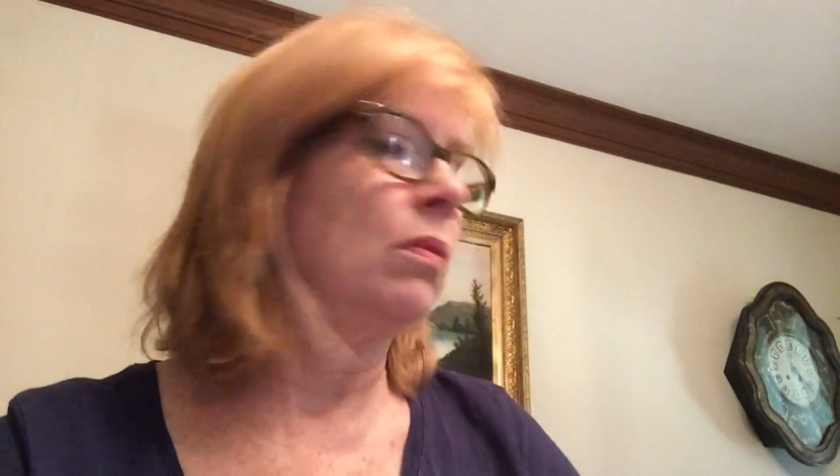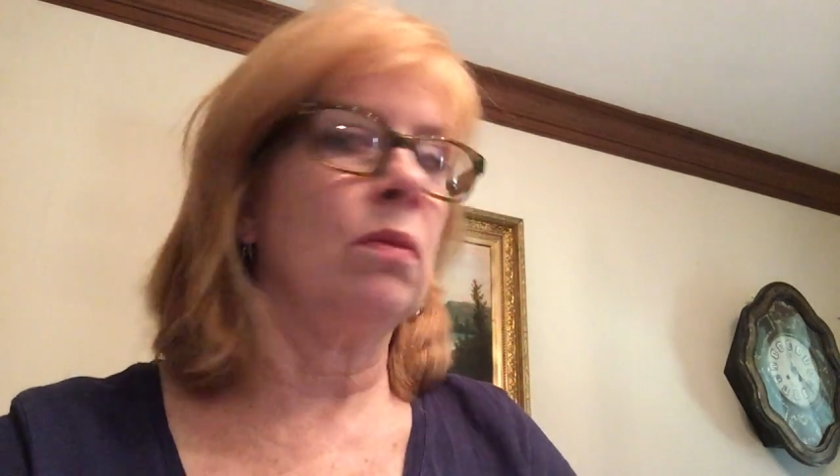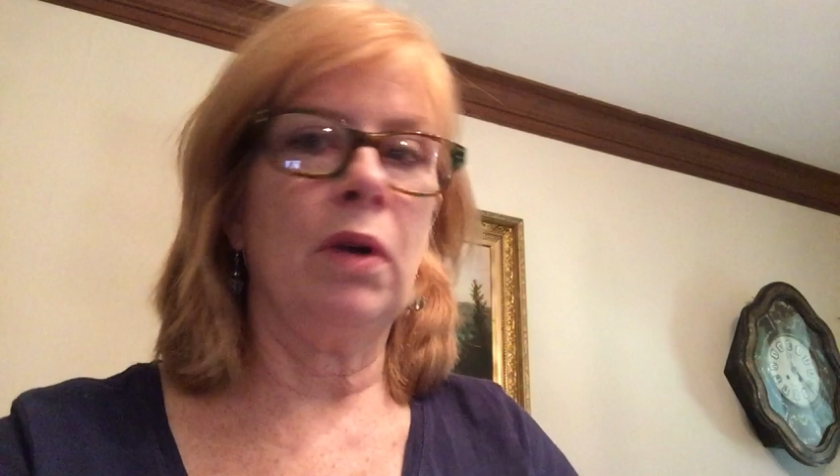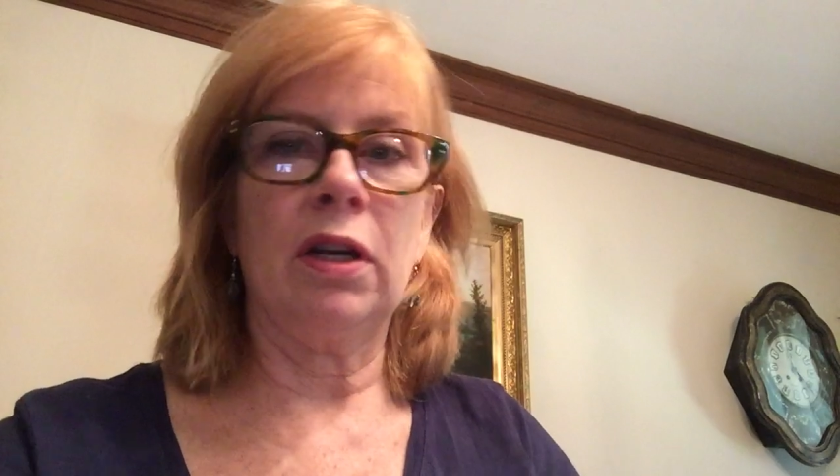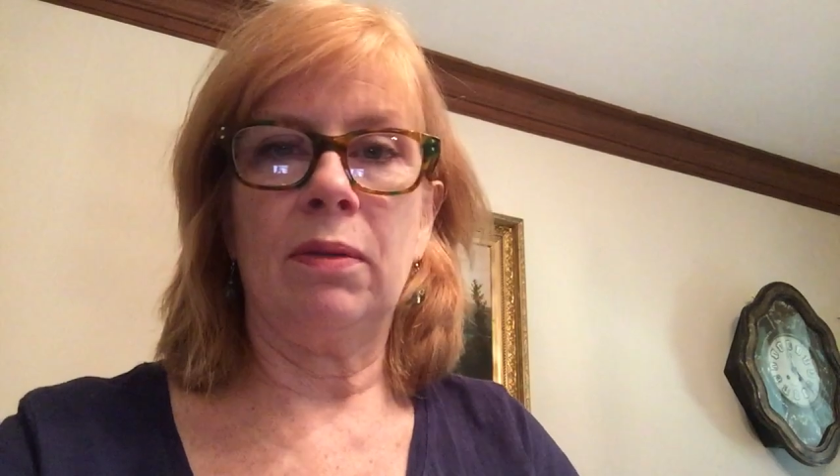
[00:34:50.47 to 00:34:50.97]

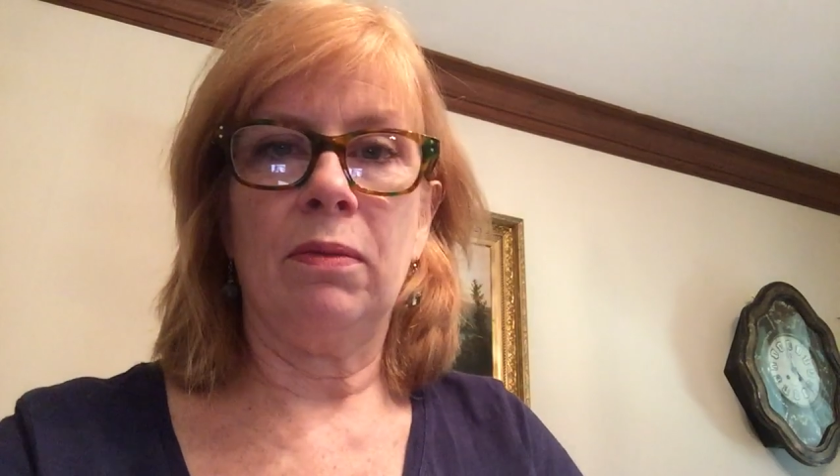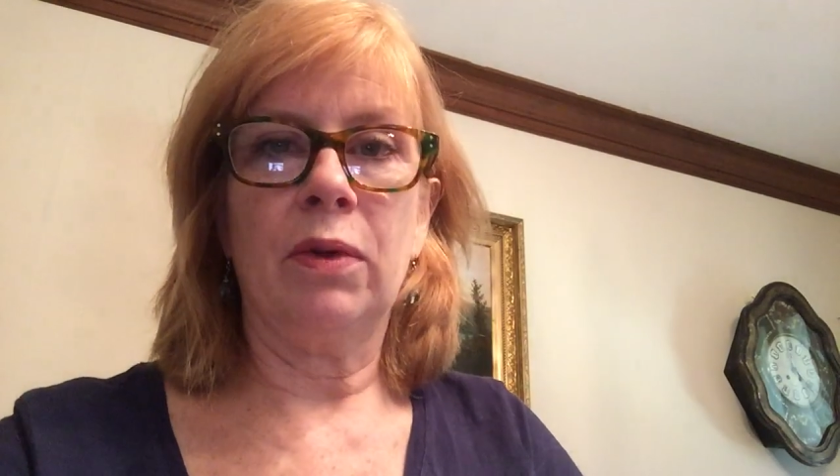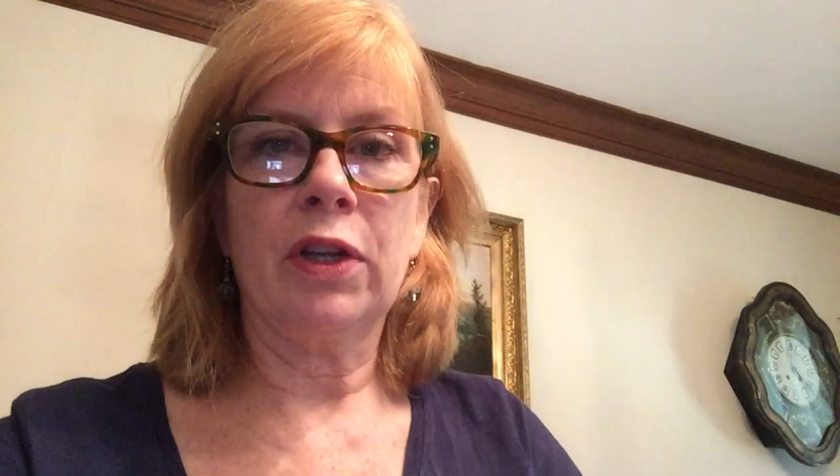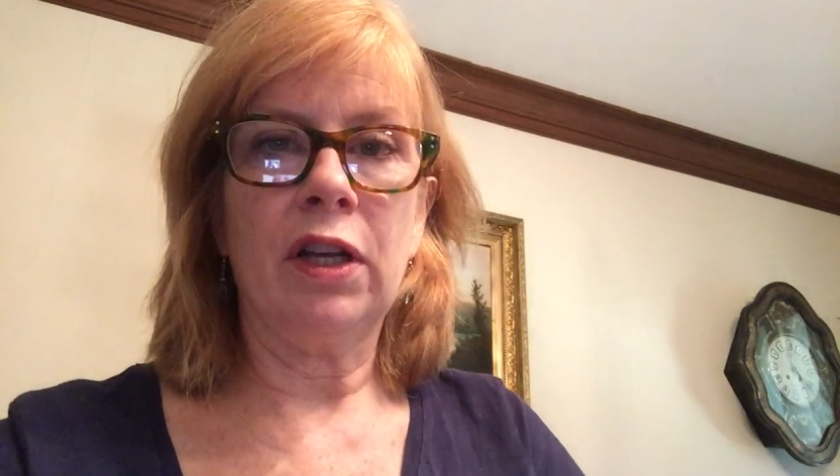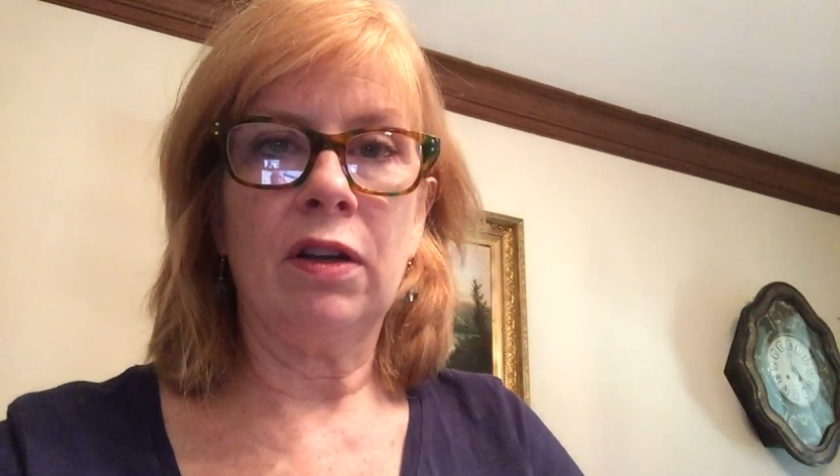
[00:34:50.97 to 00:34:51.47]
what I'm
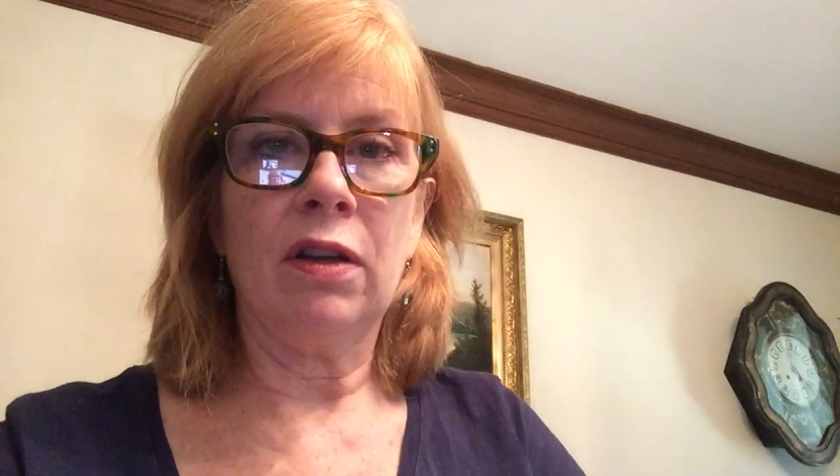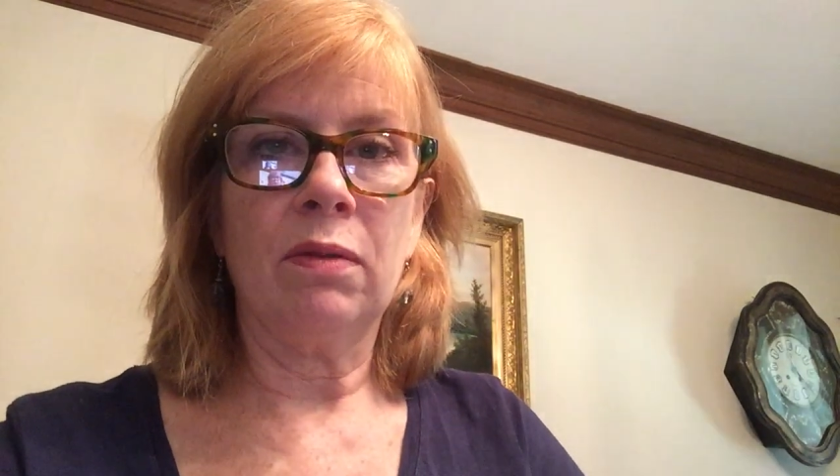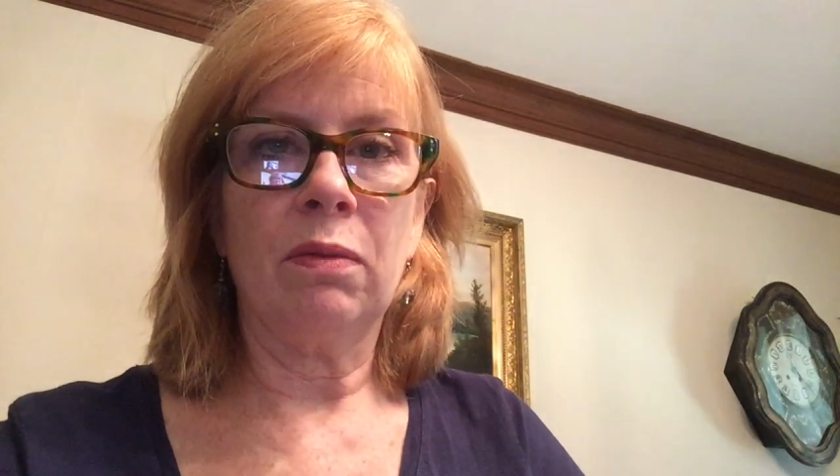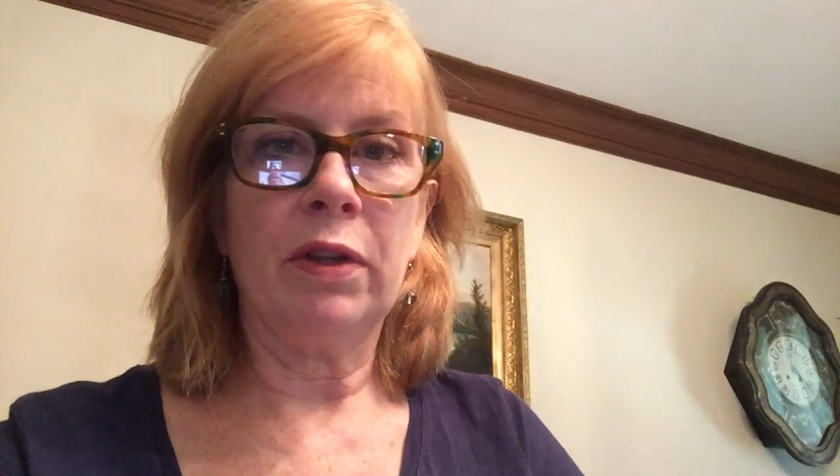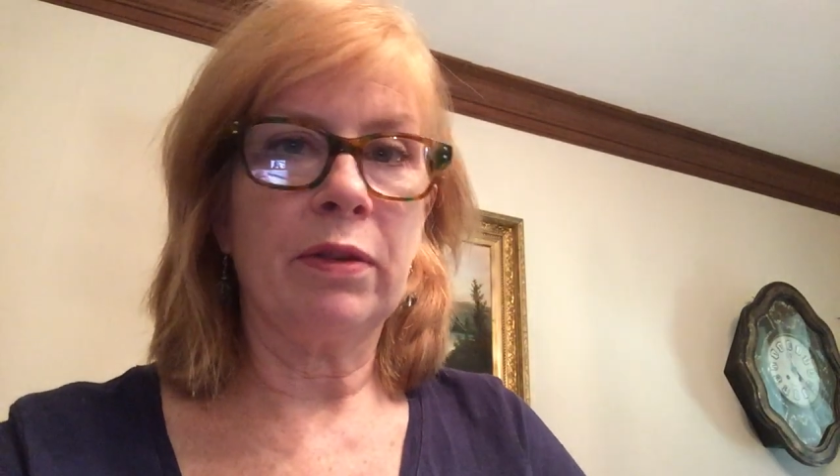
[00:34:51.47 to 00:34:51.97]
working
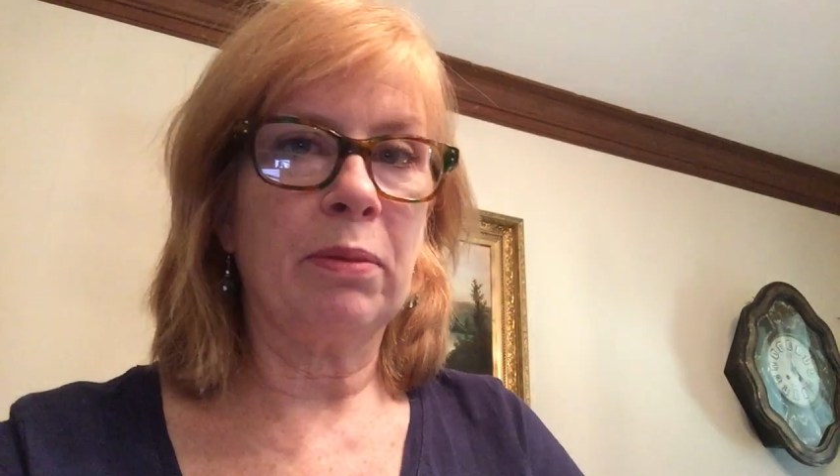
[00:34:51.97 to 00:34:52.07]
on with